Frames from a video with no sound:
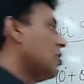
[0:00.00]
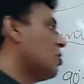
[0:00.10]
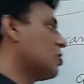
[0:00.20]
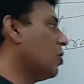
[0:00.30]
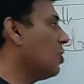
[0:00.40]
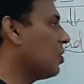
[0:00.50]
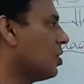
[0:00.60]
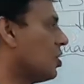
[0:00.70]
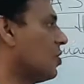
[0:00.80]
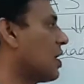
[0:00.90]

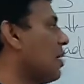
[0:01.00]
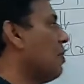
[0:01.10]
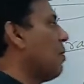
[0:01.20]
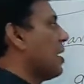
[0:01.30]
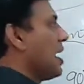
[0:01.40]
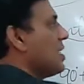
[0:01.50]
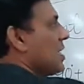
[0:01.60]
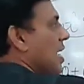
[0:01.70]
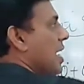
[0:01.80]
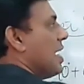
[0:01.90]
So you can memorize
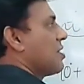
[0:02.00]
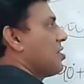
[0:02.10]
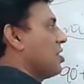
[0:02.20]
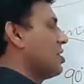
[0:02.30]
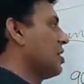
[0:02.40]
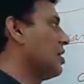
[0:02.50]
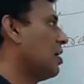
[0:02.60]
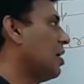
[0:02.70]
ASTC.